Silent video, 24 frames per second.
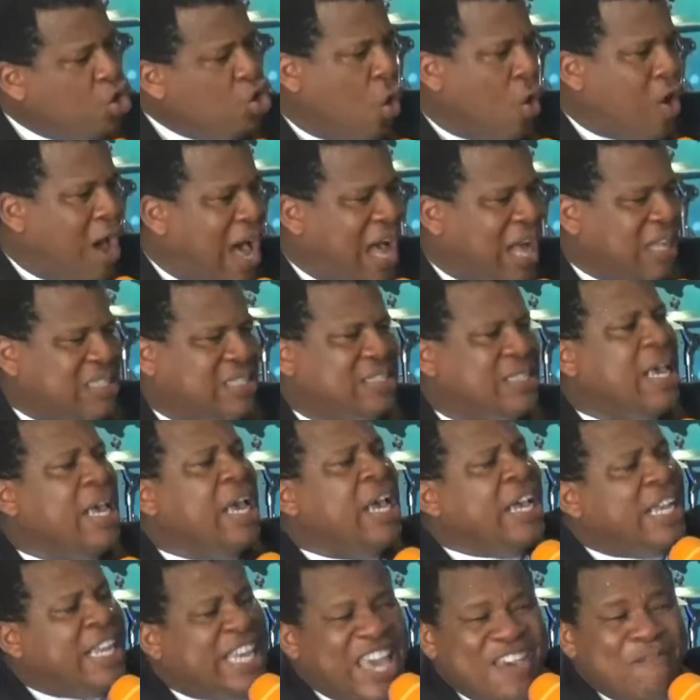heart,
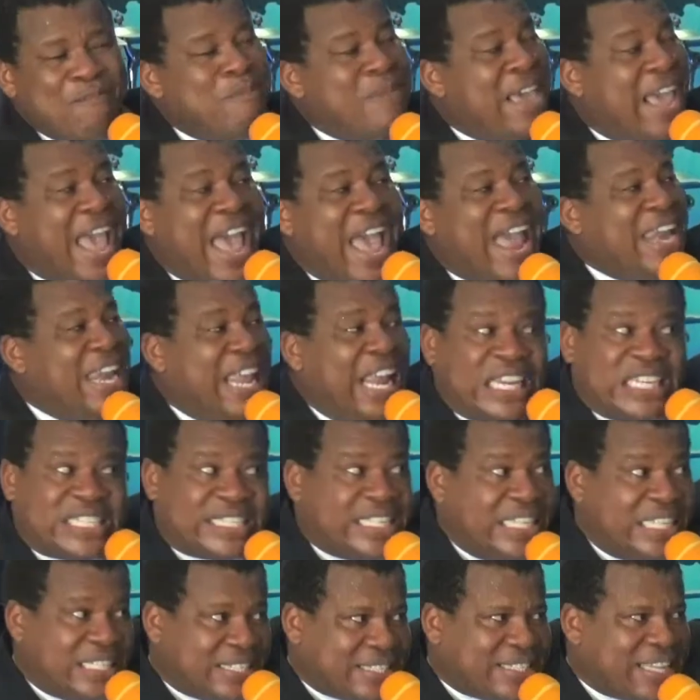give me any
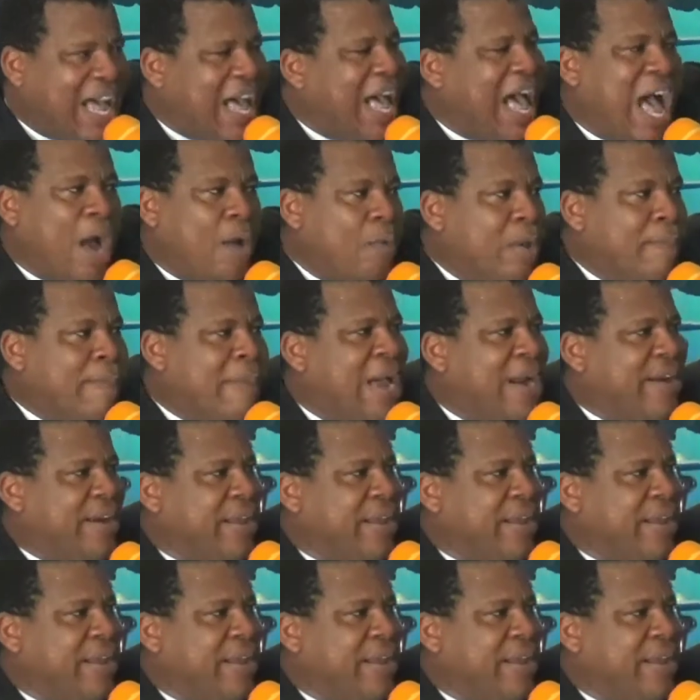sister, I will marry.